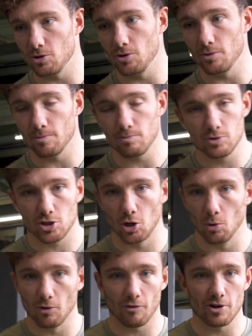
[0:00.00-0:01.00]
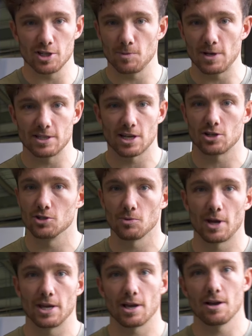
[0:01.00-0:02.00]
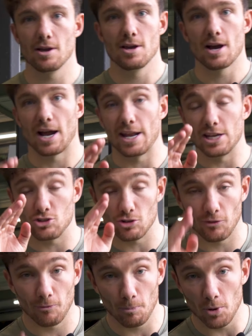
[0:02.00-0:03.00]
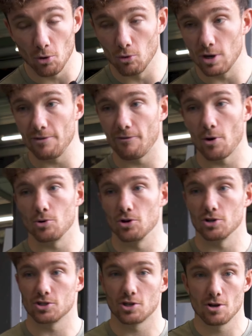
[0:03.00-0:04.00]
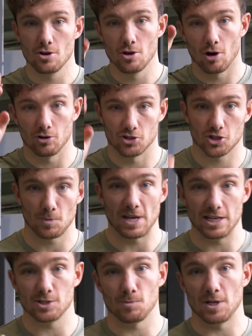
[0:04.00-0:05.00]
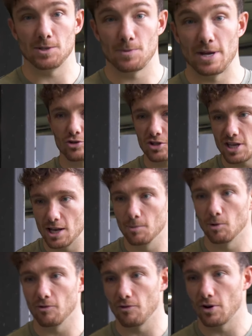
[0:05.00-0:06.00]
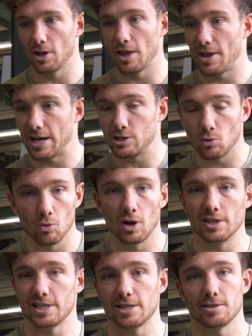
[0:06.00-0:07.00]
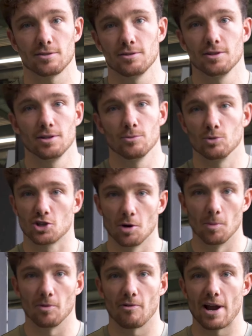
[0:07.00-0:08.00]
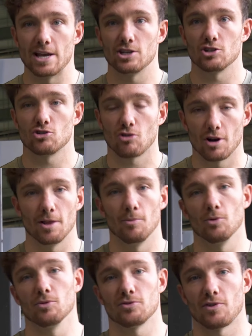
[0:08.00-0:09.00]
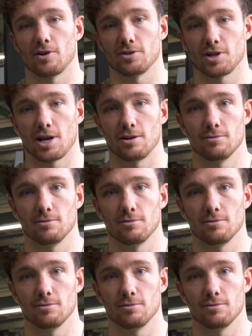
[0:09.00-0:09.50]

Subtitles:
do 2 or 3 speed sessions a week, and it is just purely focused on speed, speed, speed. Just hitting the ball further, that is all I did. Just come up the range and try and hit the ball as far as I can.